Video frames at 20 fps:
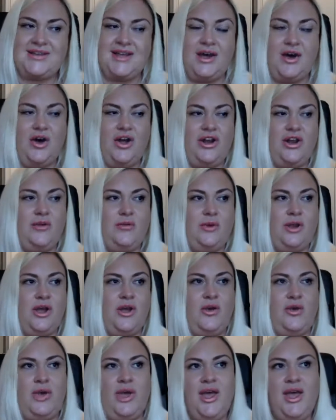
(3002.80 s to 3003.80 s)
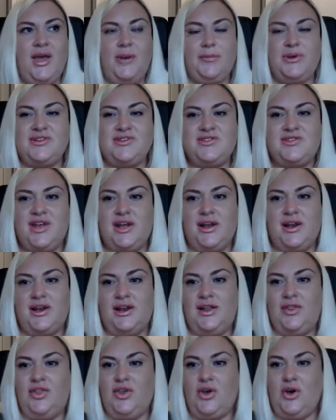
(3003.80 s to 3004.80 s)
it. I don't know. But
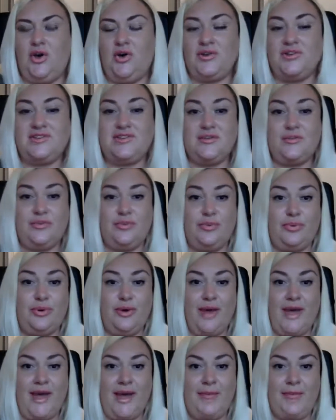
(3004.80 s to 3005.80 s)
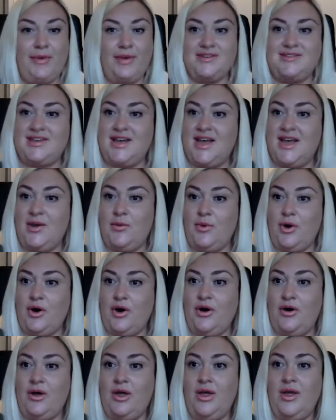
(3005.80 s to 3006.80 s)
certainly the cost of prep, I'll tell you
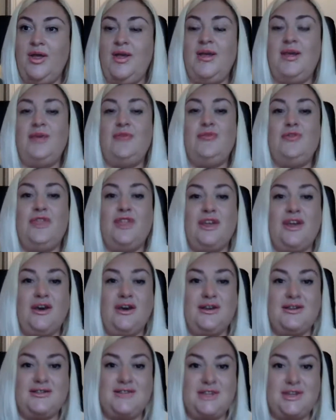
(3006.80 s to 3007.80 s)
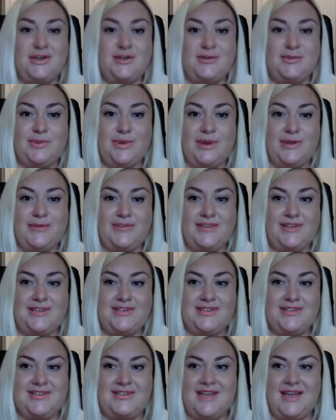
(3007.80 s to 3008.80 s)
what, for the guys that use prep
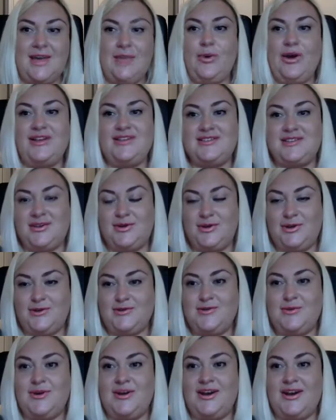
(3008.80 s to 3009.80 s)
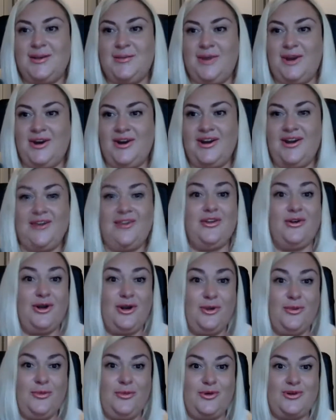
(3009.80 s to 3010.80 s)
centers here, wait till you use one in America. They're a
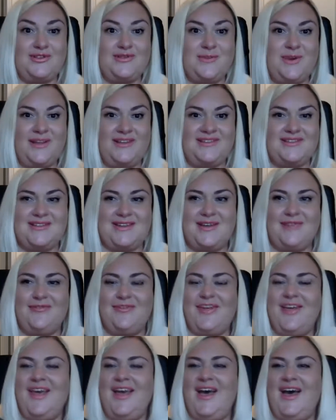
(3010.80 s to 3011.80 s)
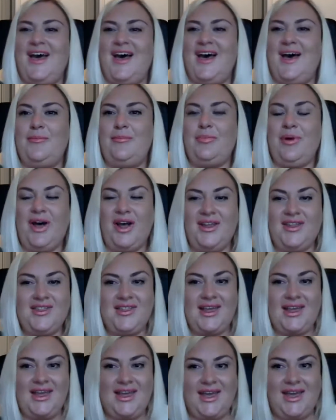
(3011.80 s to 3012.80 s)
lot more expensive. But I
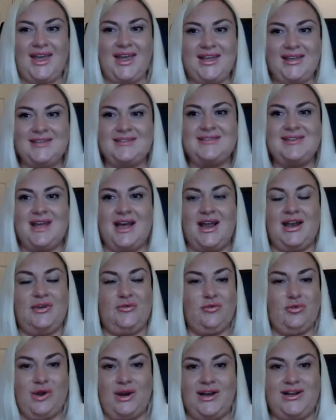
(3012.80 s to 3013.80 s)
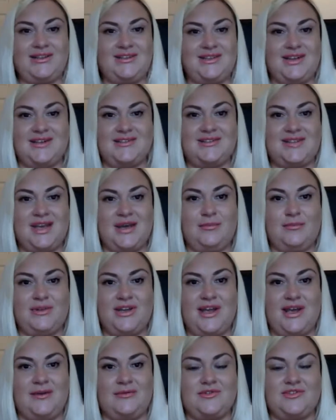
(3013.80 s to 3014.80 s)
think it is, and it really does come
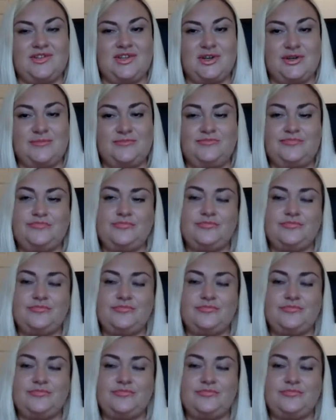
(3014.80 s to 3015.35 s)
down to